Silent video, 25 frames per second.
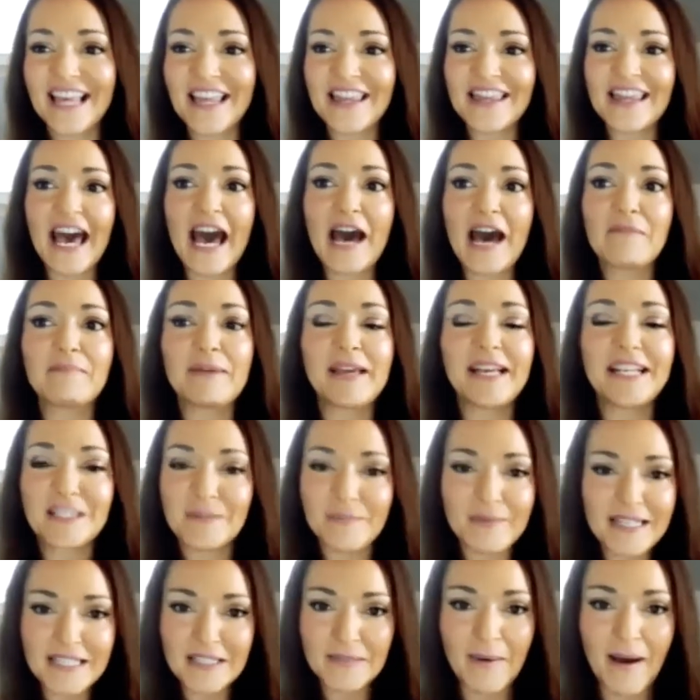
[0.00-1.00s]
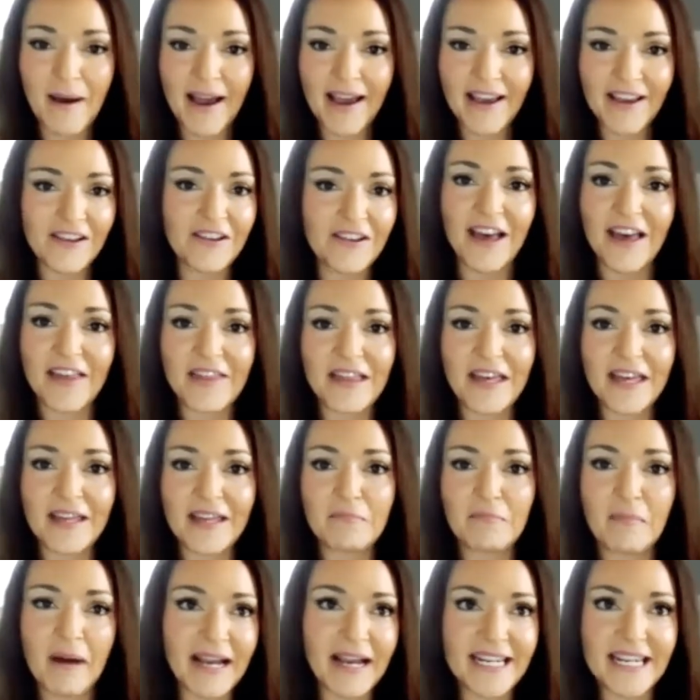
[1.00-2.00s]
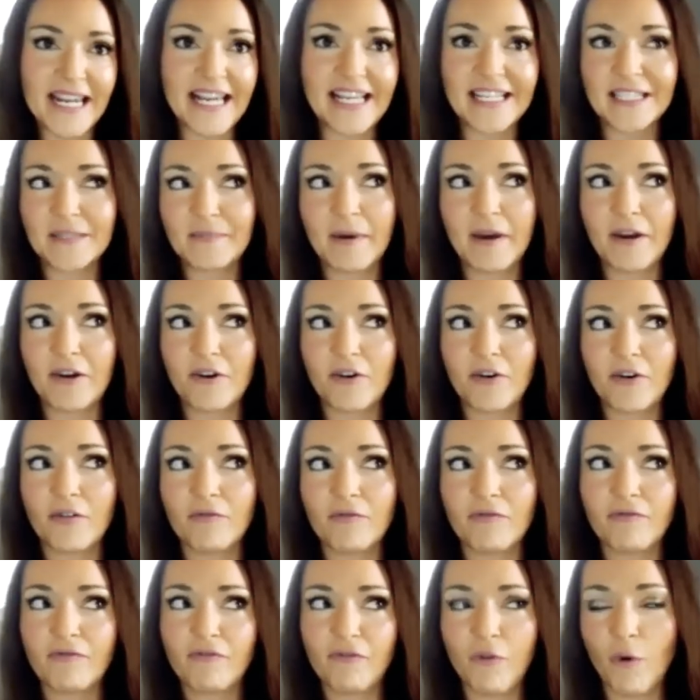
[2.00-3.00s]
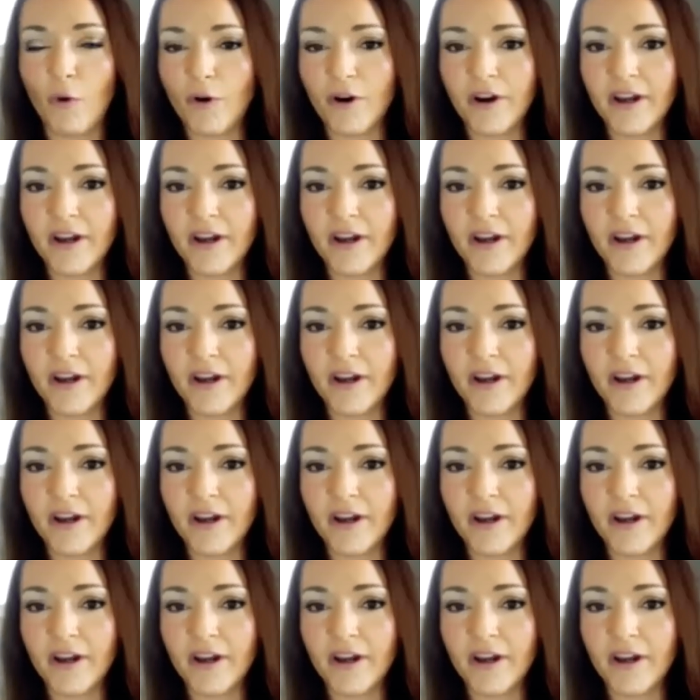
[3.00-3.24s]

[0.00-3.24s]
that makes me smile, and then my day is better for